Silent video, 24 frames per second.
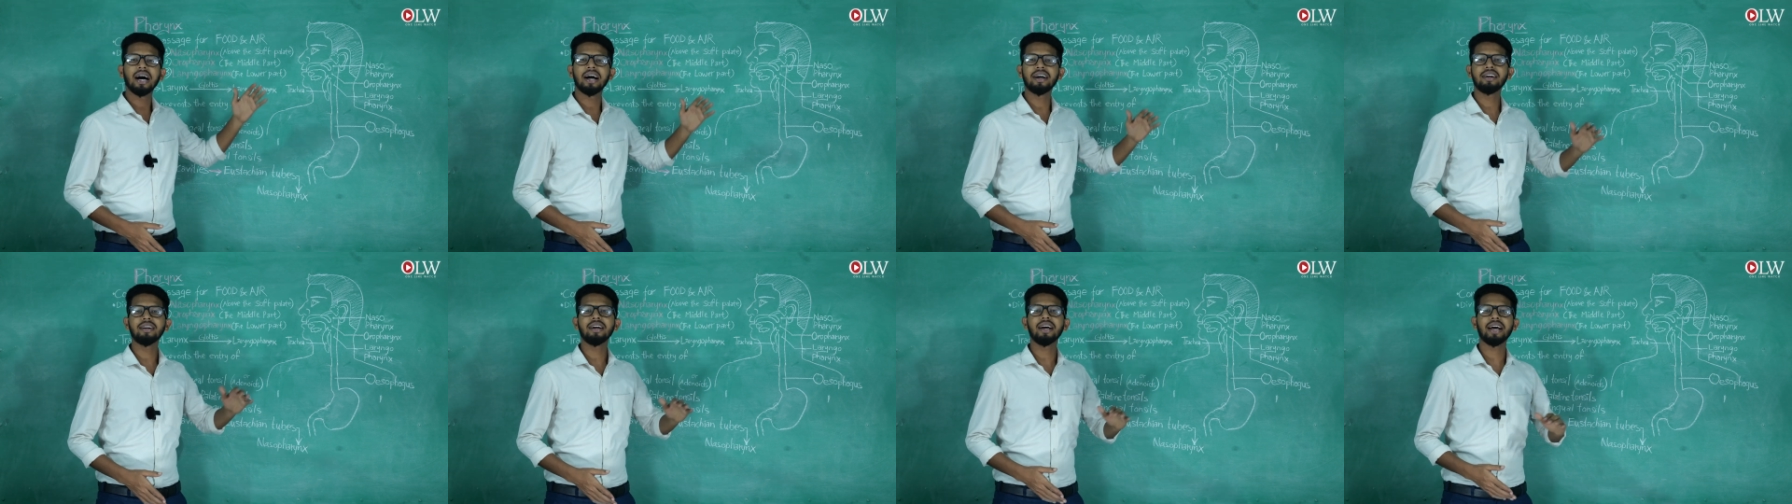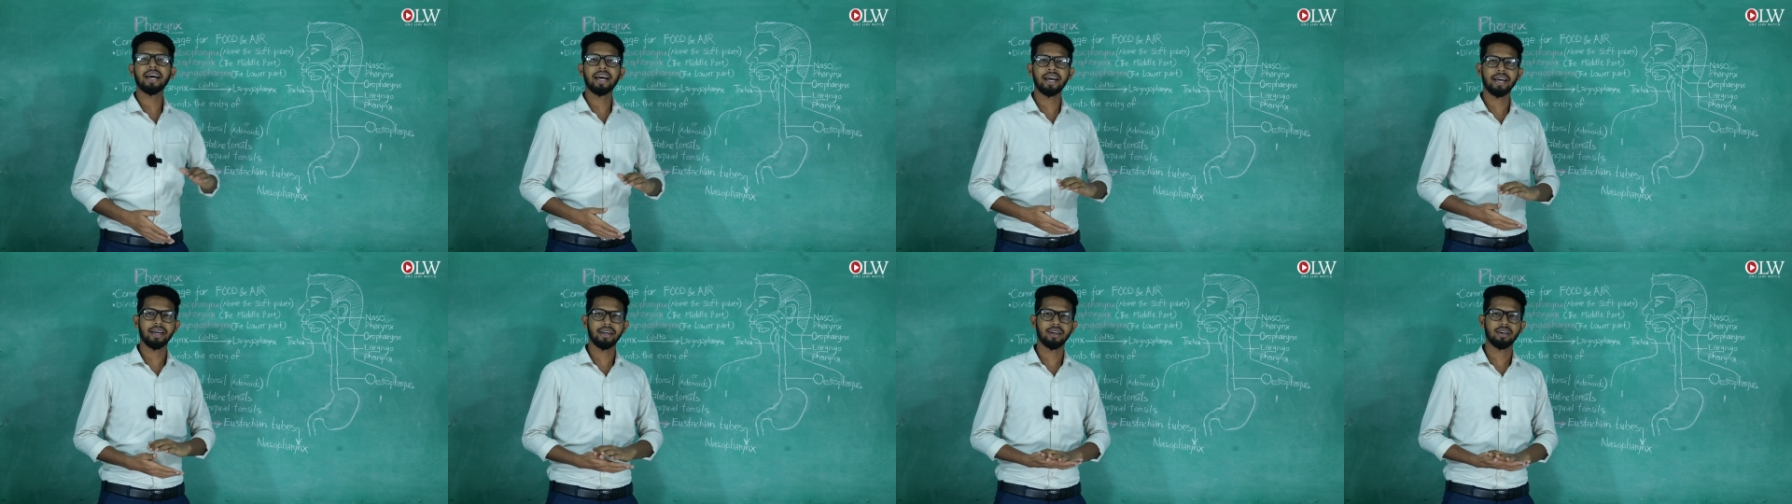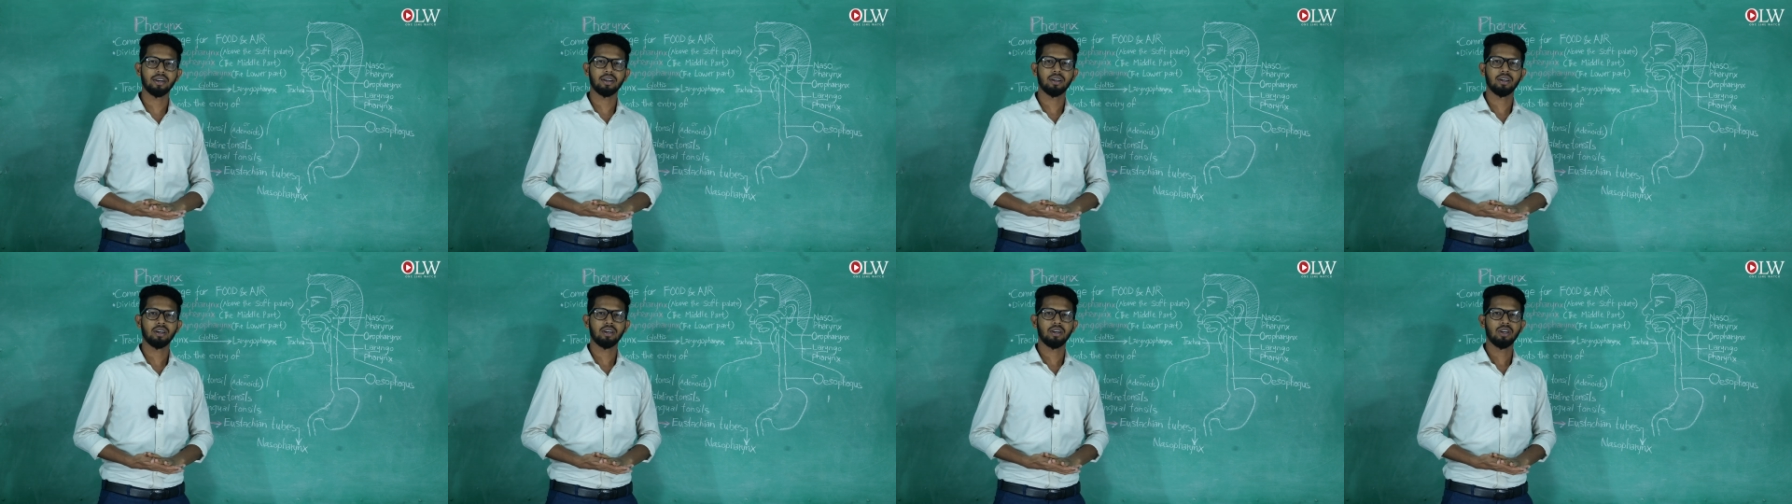and
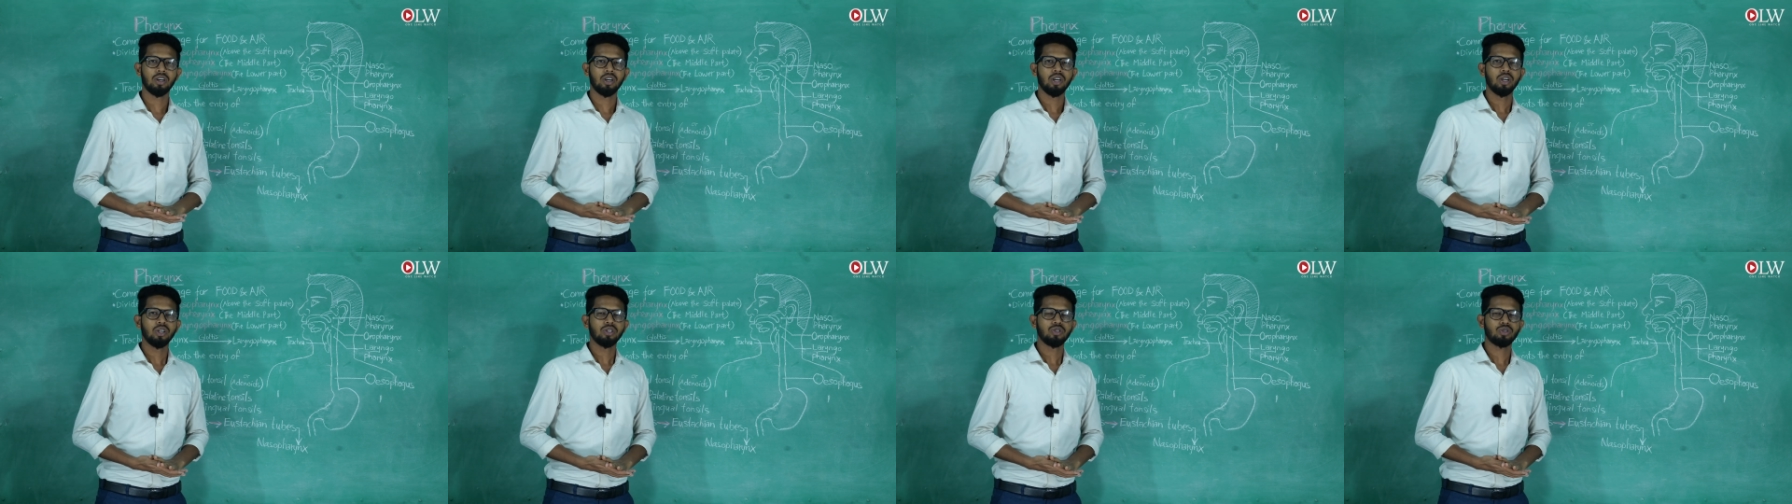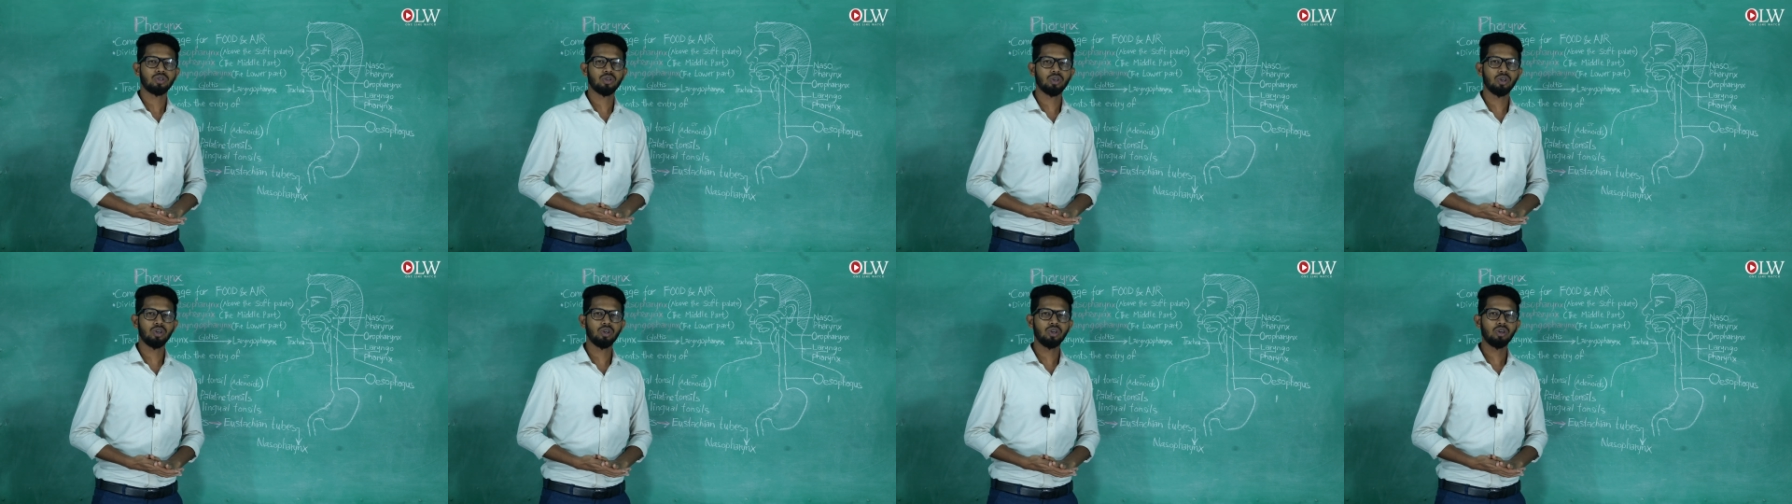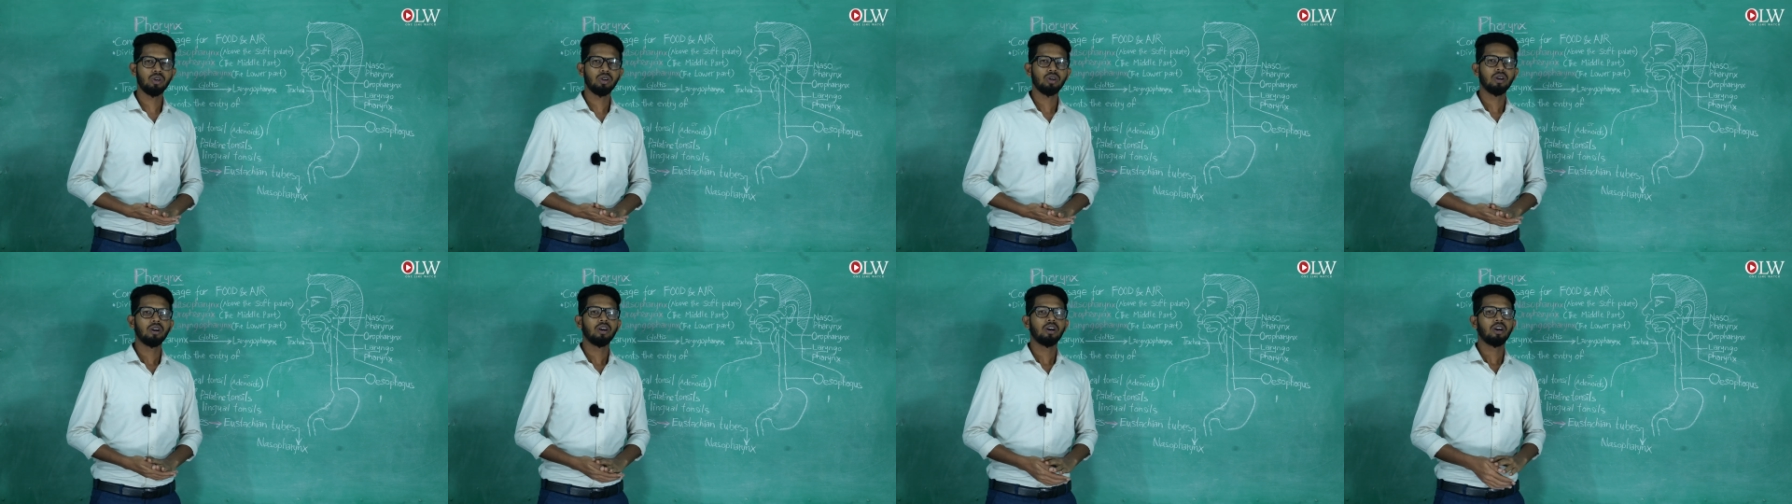air.
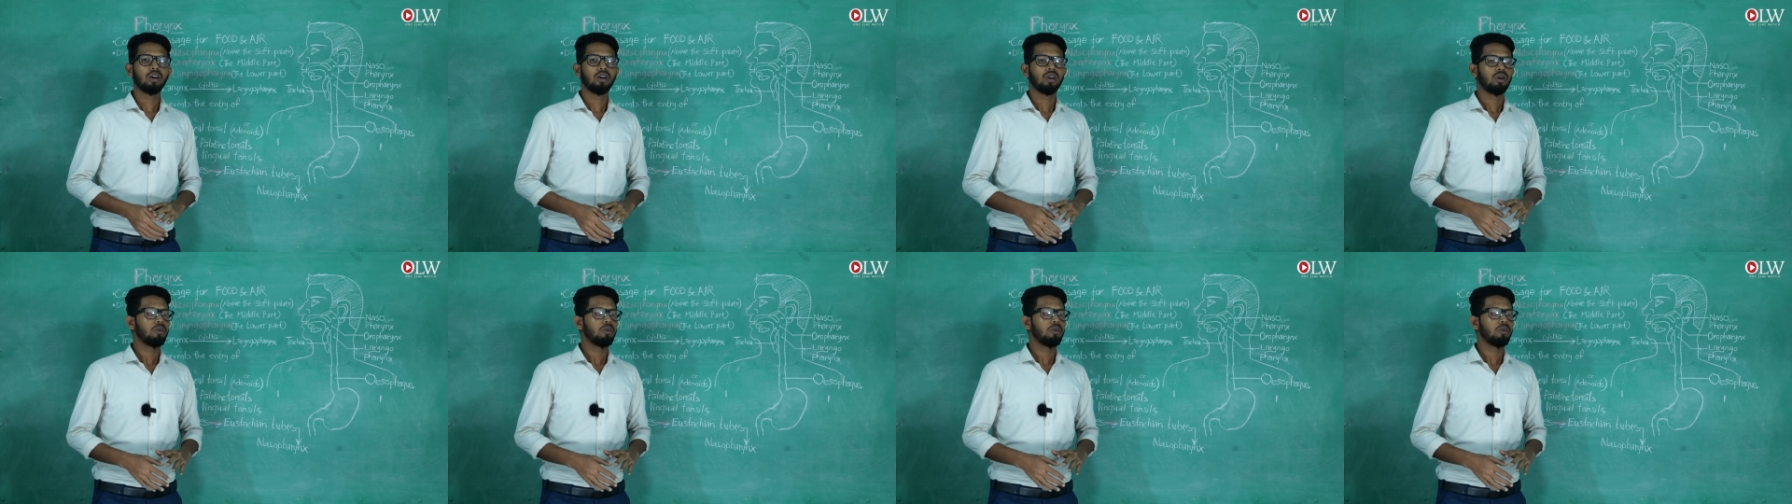So